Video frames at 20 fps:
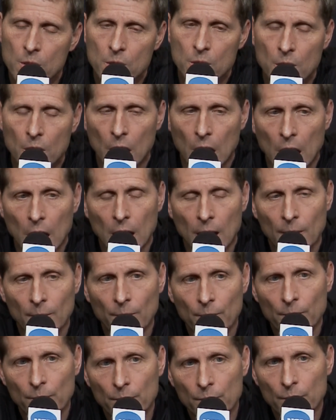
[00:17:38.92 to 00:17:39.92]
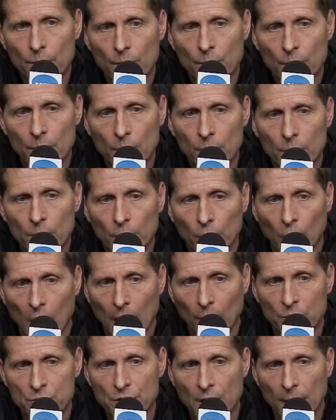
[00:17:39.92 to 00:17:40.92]
Um, you know, I
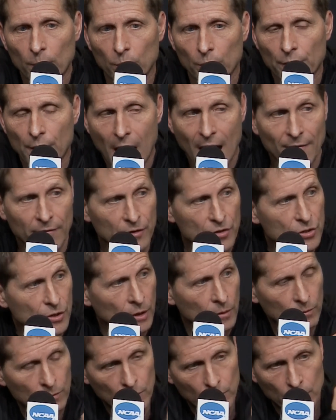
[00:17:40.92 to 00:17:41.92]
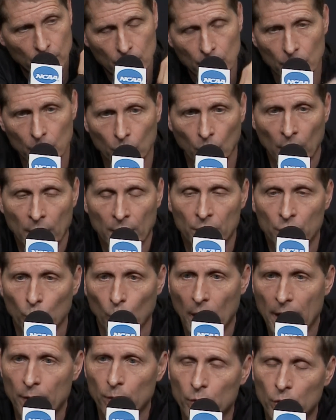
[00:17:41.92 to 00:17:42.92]
was able to obviously went in the
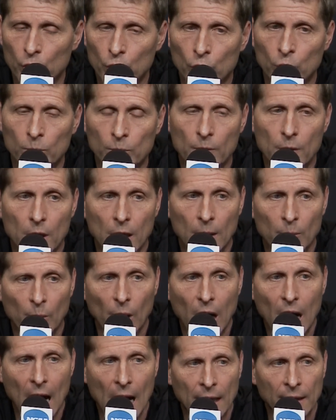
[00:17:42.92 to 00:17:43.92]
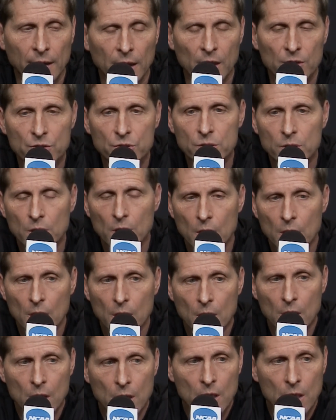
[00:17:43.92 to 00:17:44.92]
weight room uh, behind us.
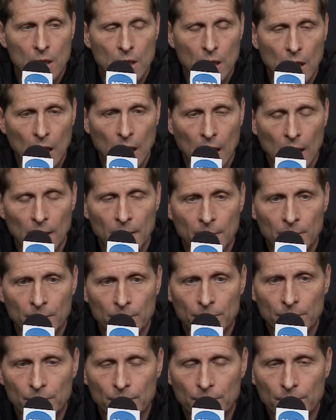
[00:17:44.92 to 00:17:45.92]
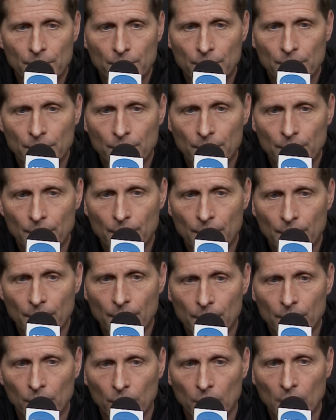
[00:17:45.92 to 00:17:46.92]
Um,
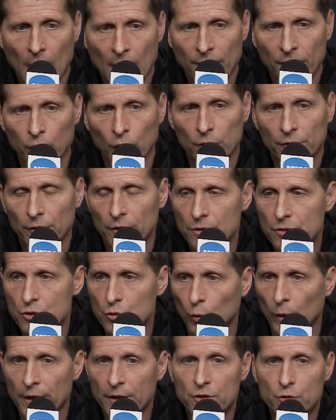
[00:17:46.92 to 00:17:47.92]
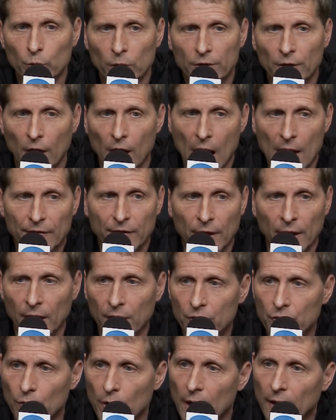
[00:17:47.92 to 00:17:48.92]
I've looked at suites with our
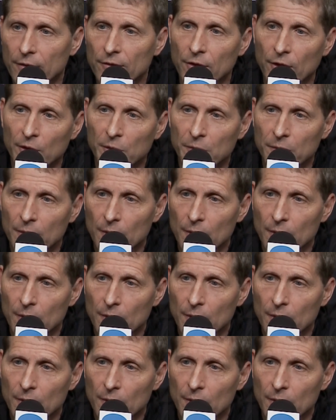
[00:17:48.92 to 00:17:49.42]
athletic director.